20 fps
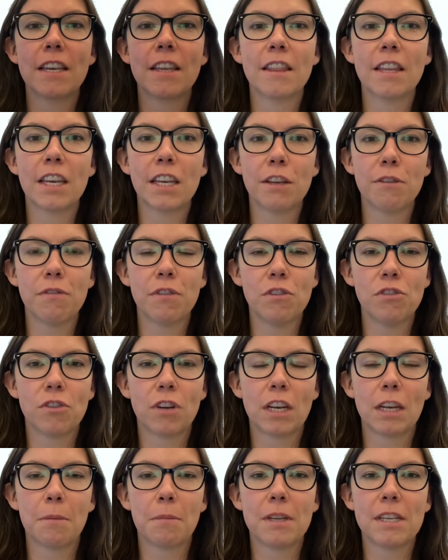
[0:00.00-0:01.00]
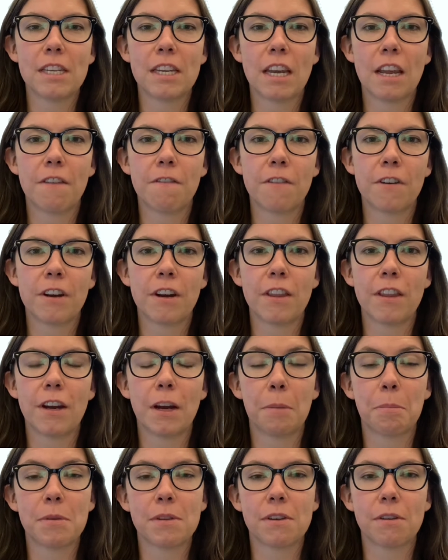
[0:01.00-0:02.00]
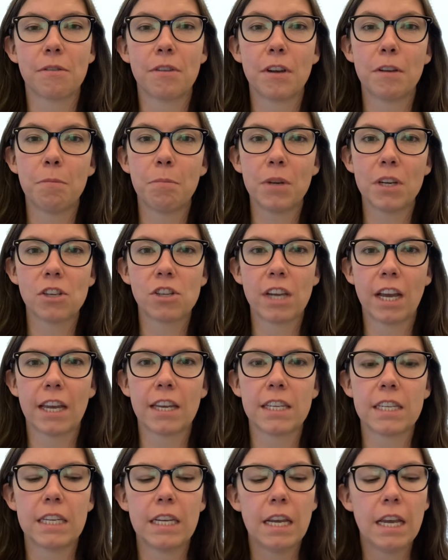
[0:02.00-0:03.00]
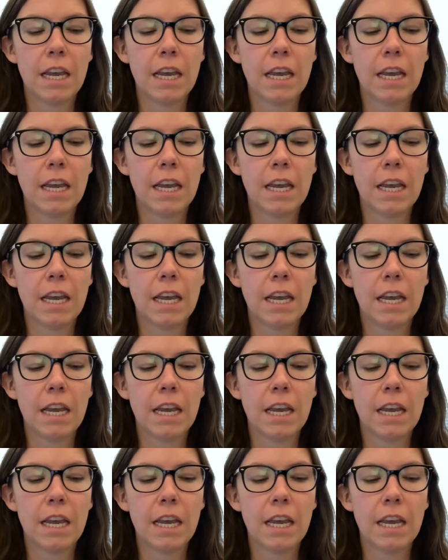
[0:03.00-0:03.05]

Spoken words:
Thank you for joining me today for another episode of Book Chat.